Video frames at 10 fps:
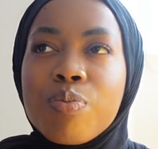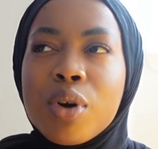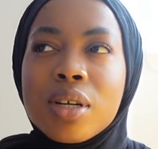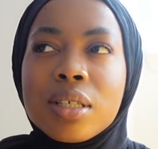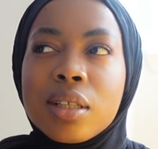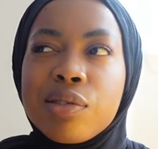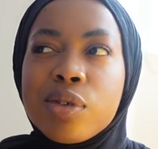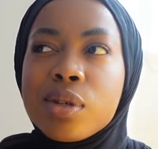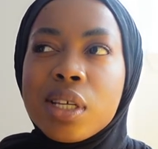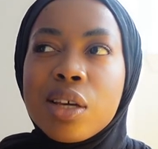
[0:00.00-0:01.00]
personally
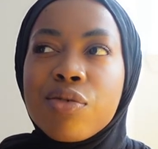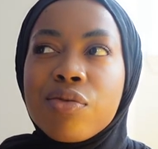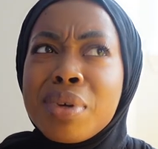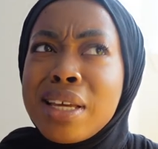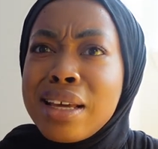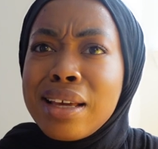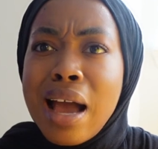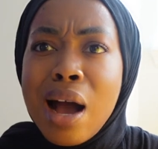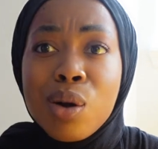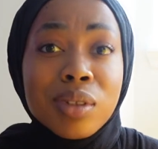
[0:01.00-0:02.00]
feel safe being
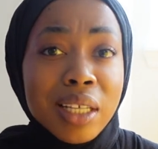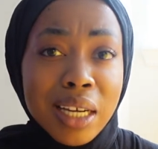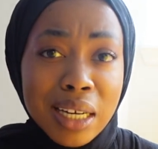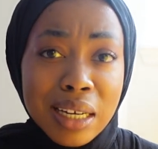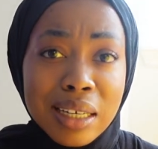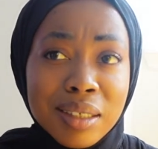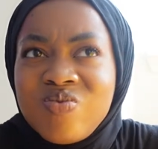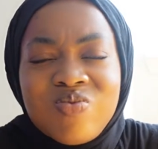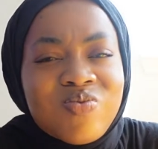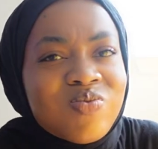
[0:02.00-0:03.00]
out there,
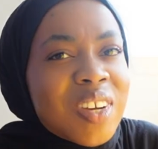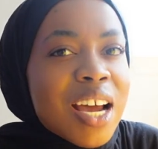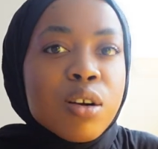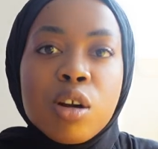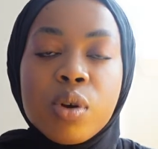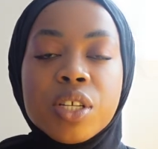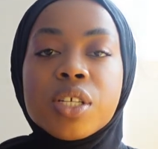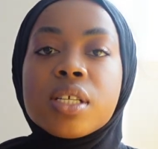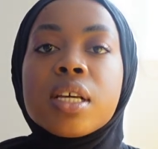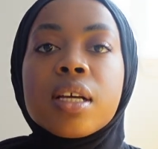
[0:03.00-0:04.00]
I don't know,
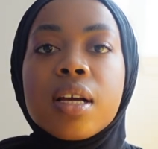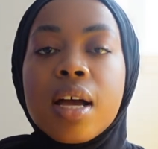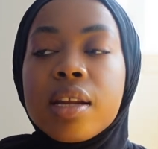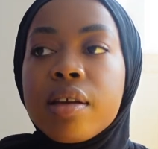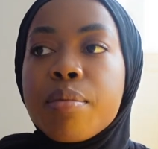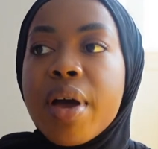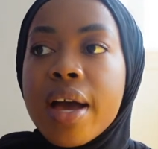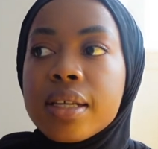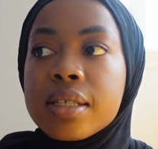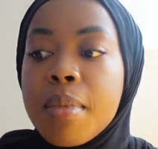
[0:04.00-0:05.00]
it kind of
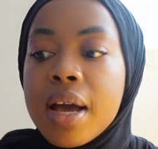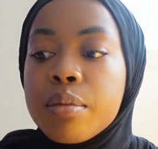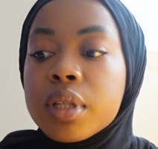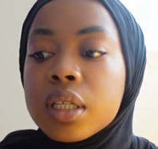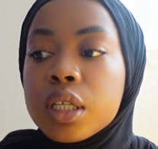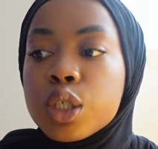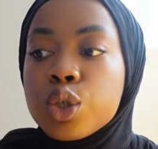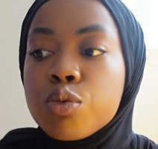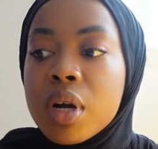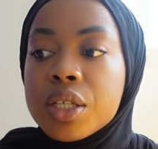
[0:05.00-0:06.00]
impacts my ability to
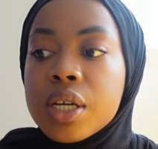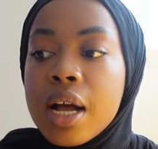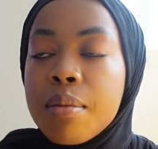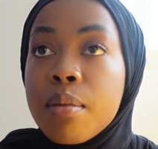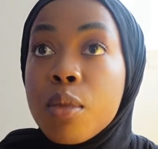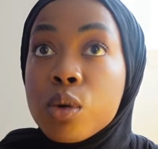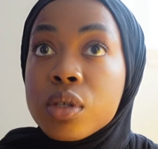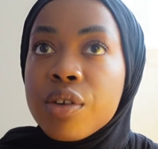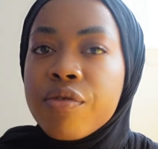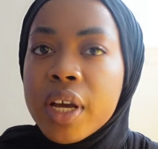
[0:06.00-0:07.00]
do my job
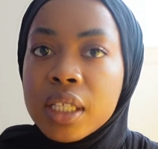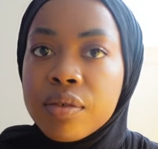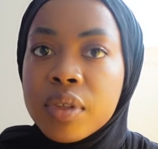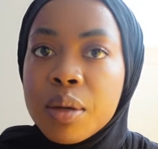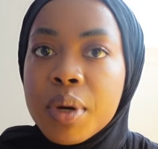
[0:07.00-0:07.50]
most effectively.